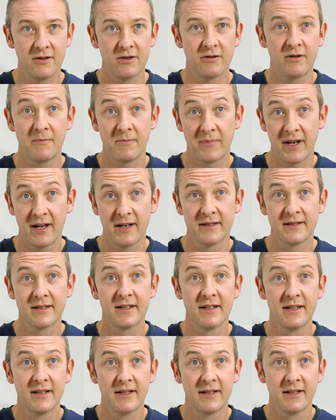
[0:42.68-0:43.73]
your implant
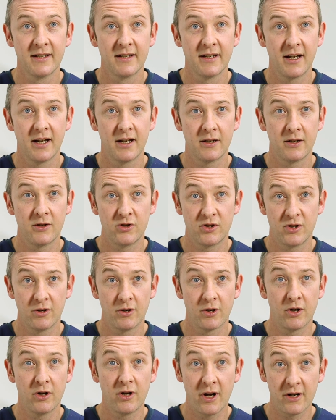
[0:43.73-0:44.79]
and ensure
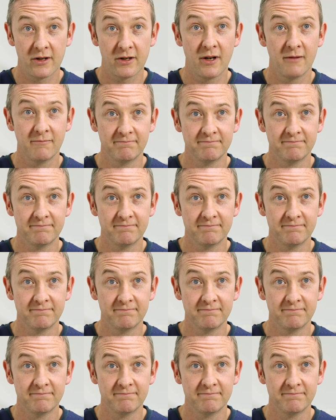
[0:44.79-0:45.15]
a good outcome.